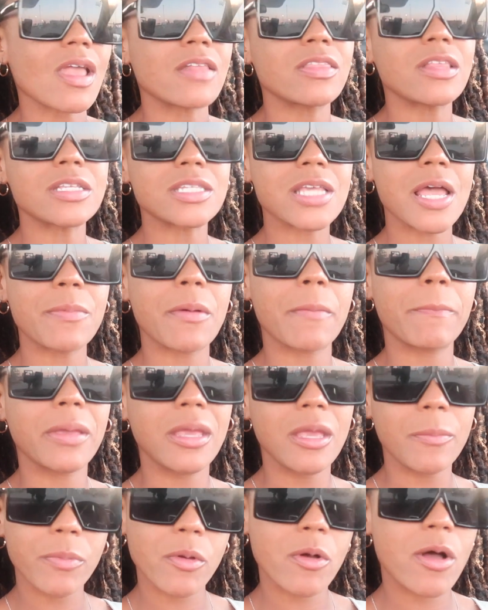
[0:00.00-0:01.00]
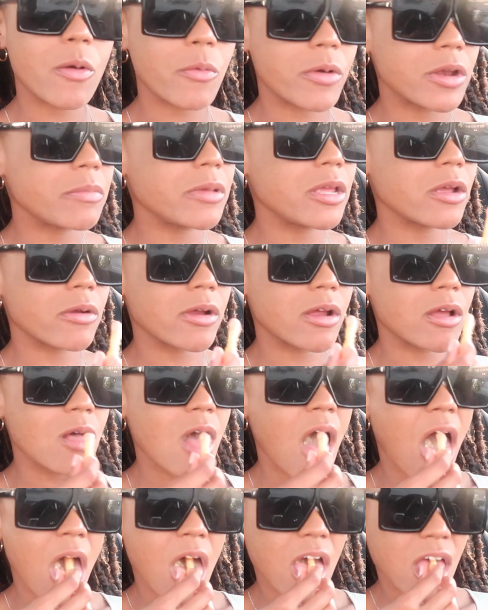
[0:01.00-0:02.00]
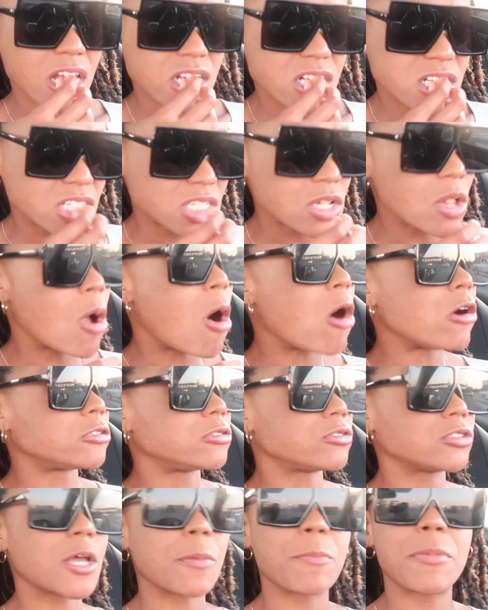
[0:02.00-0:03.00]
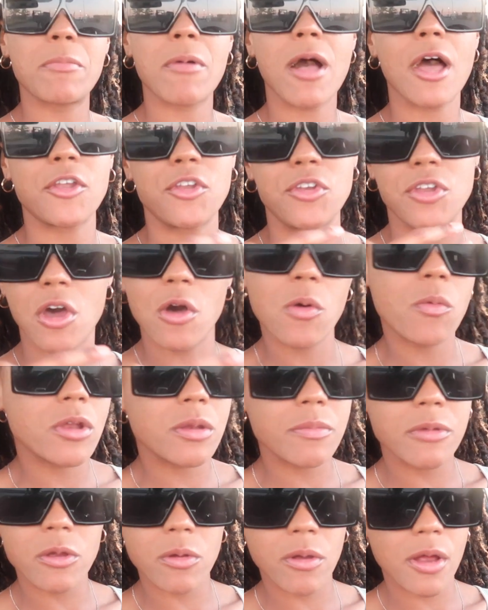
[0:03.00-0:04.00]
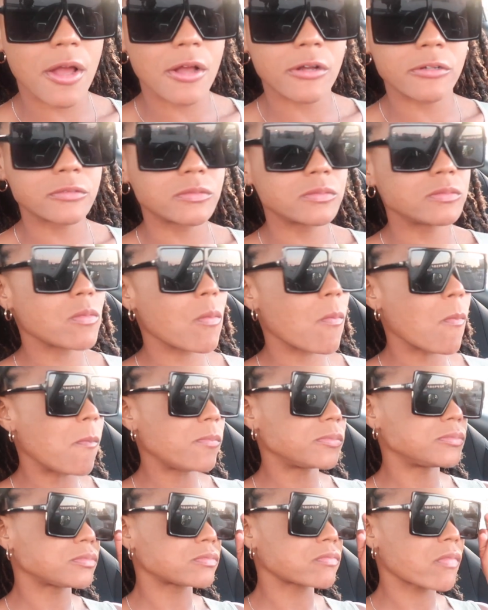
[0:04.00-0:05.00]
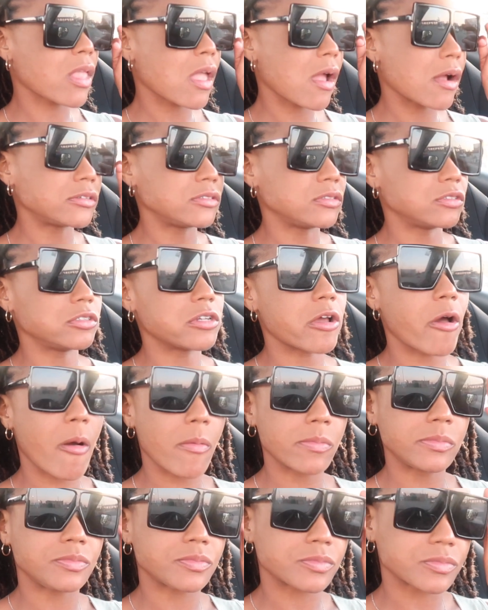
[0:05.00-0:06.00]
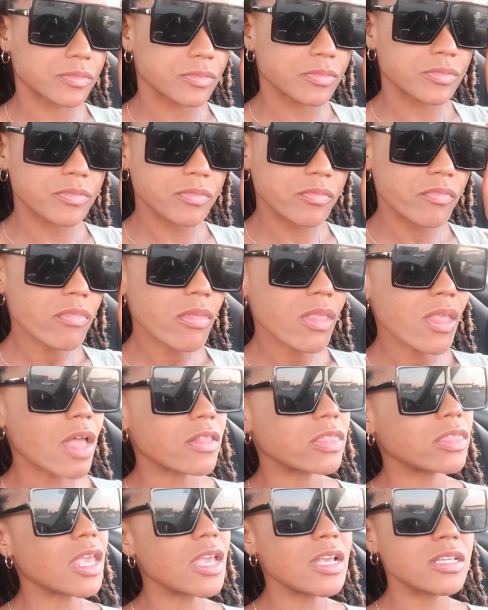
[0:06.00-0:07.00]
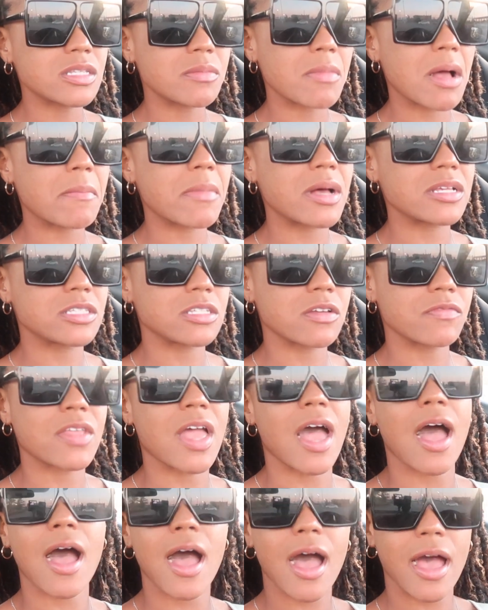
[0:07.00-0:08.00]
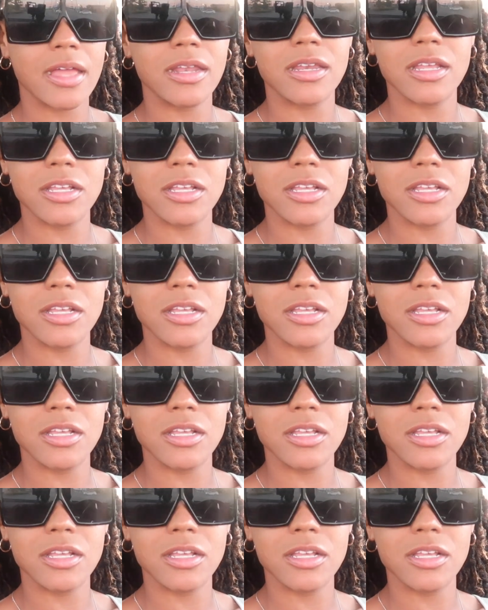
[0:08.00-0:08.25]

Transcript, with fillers: the type of people I want to be around, type of people I don't want to be around. You know, things about myself that I